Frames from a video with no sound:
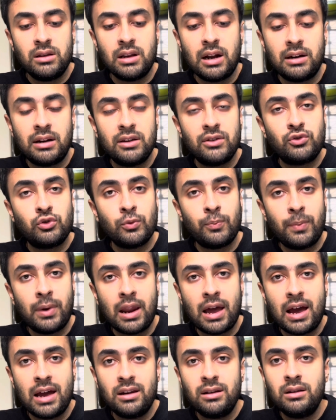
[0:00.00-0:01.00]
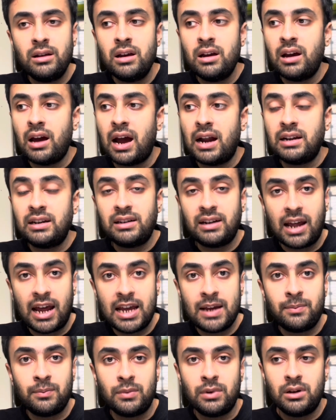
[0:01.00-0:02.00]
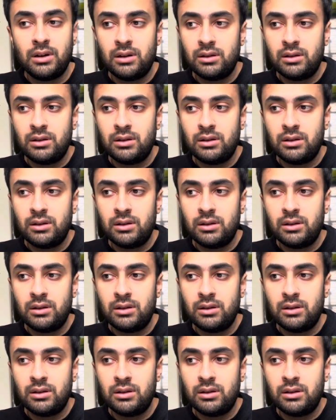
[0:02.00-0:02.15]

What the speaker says: that is to plan and time